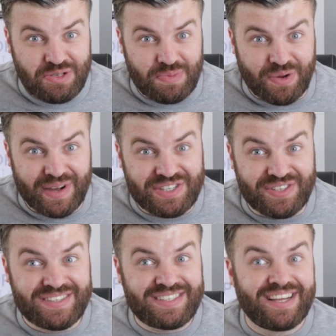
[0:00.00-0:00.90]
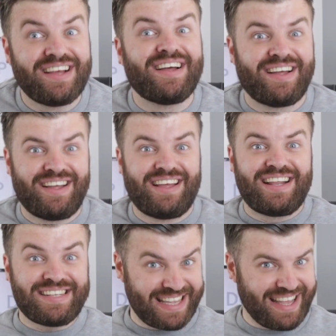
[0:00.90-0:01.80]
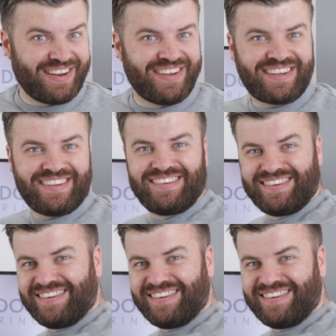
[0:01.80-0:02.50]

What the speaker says: algebra questions. Let's take a look.